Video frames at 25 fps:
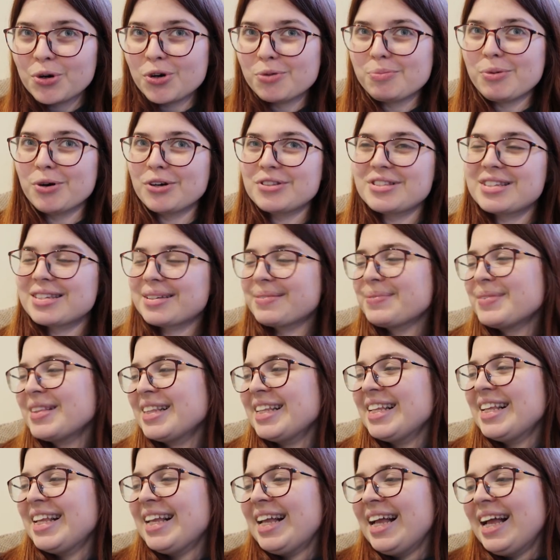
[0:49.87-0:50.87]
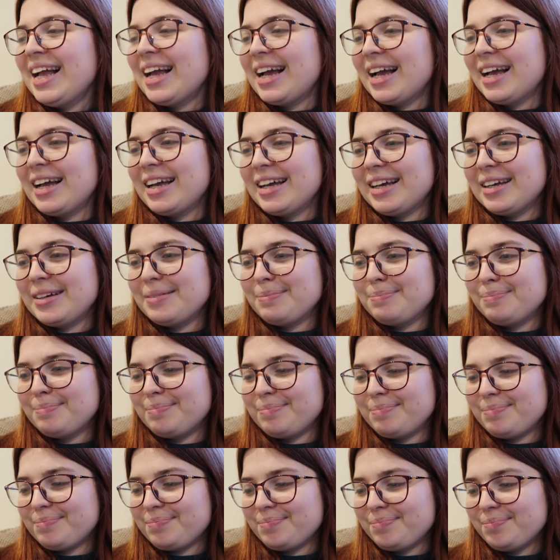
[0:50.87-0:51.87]
or POTS.
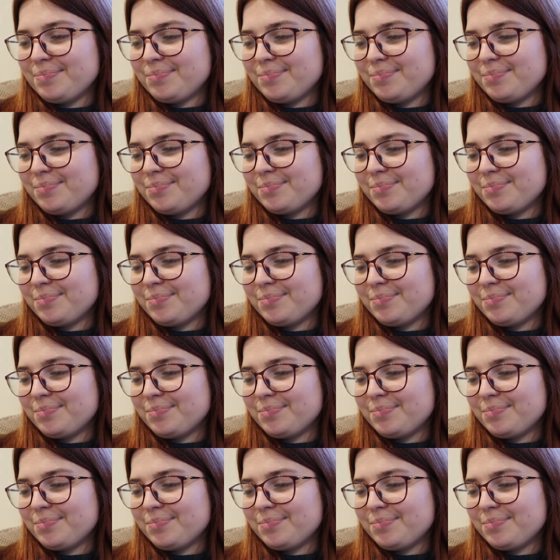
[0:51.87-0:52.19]
We